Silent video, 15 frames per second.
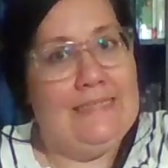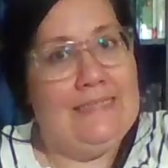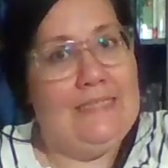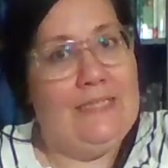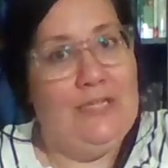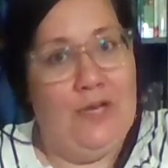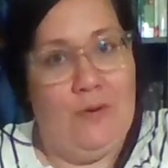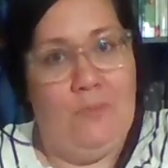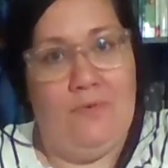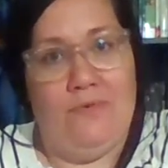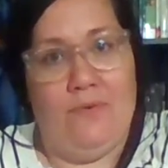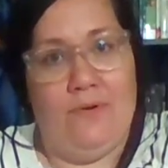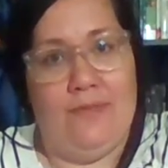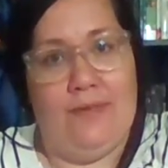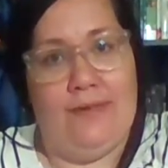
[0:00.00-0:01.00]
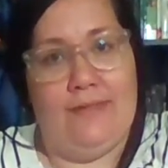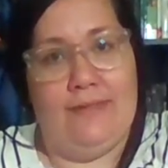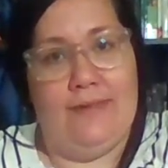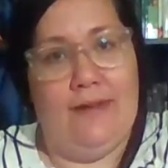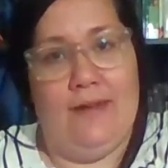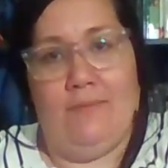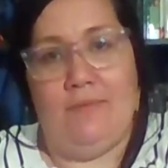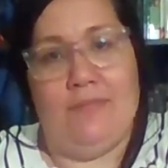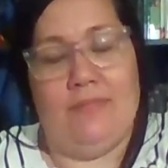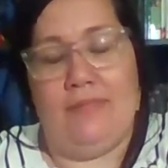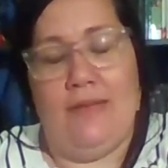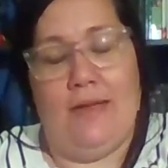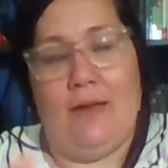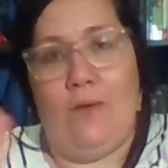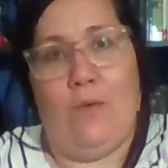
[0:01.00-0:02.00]
know before this, and I'm just
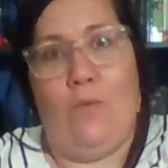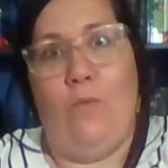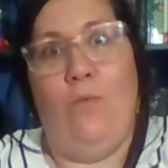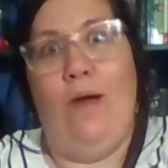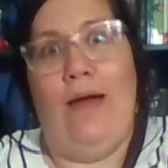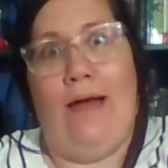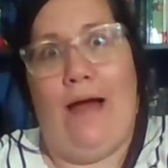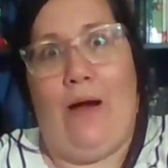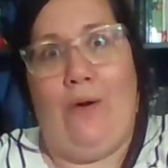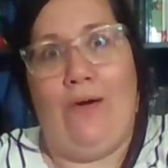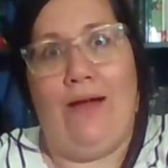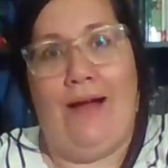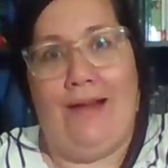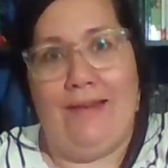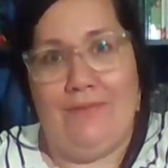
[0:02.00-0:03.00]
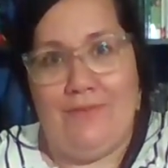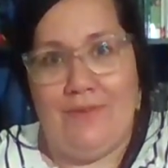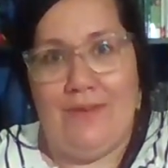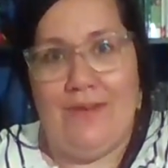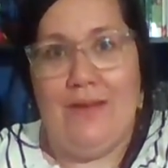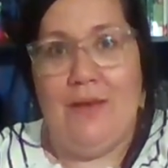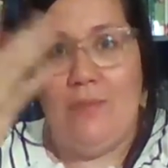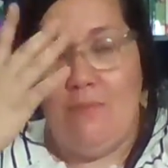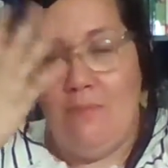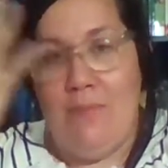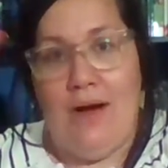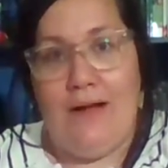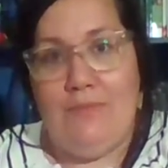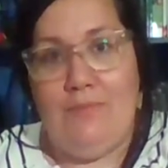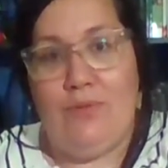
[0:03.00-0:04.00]
like, wow, kind of
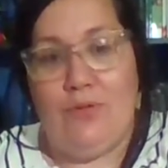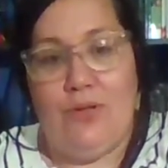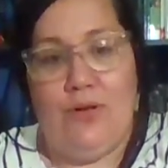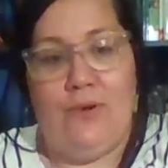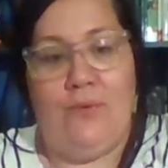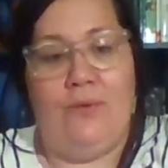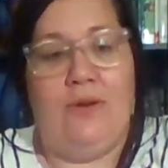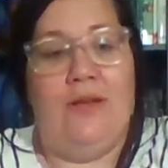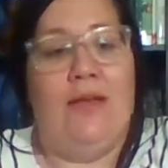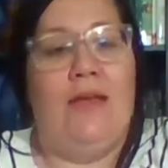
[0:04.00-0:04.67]
mind blown,